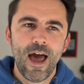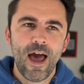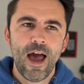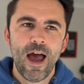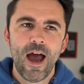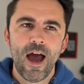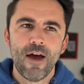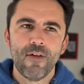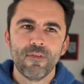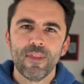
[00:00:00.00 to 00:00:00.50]

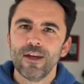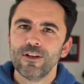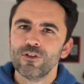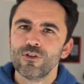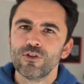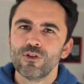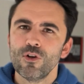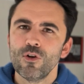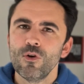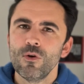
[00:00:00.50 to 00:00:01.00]
and that
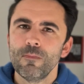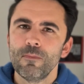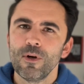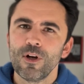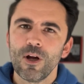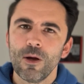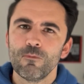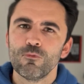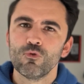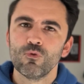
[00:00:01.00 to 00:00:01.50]
shoe
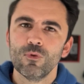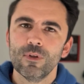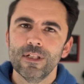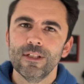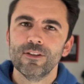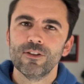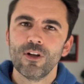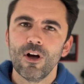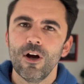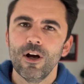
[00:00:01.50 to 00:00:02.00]
becomes really
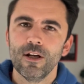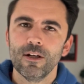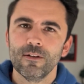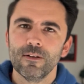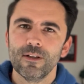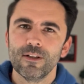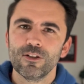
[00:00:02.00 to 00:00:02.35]
tight.